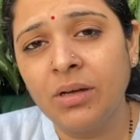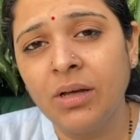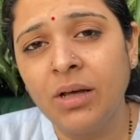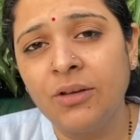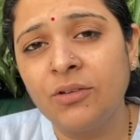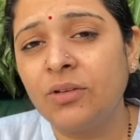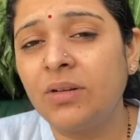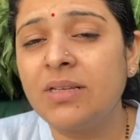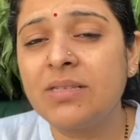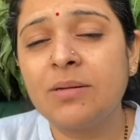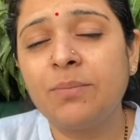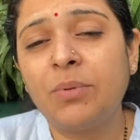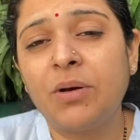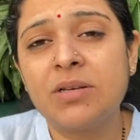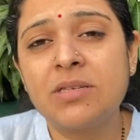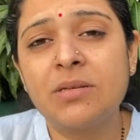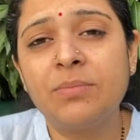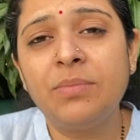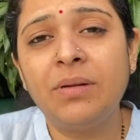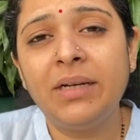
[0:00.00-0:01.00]
So there's a
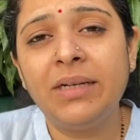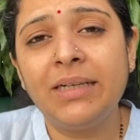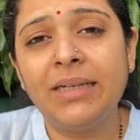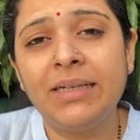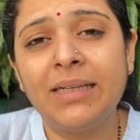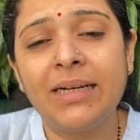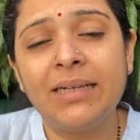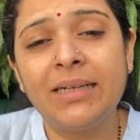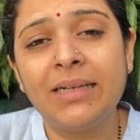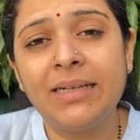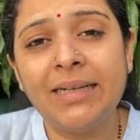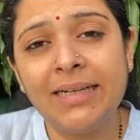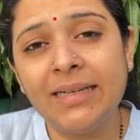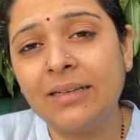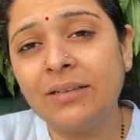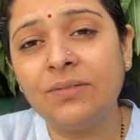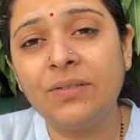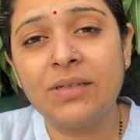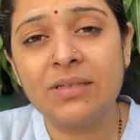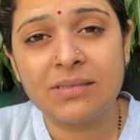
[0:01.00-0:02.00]
possibility that the
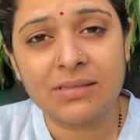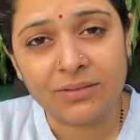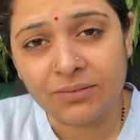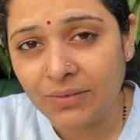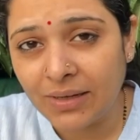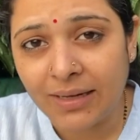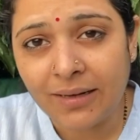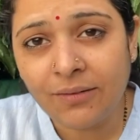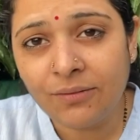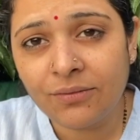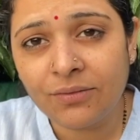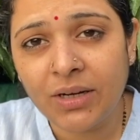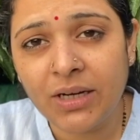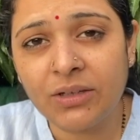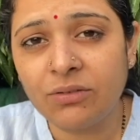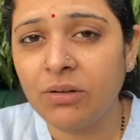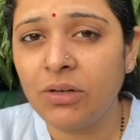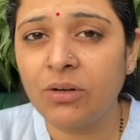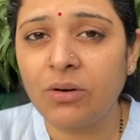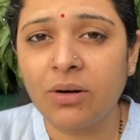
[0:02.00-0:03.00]
deer will survive, it
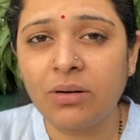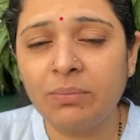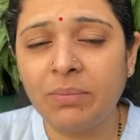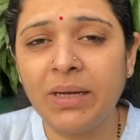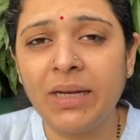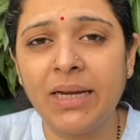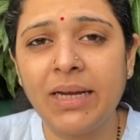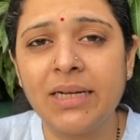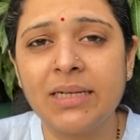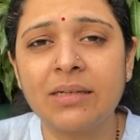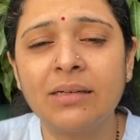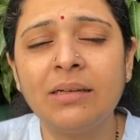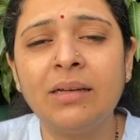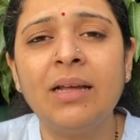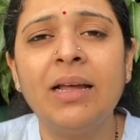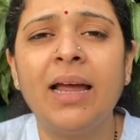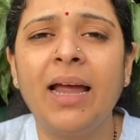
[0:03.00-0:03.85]
will not be eaten,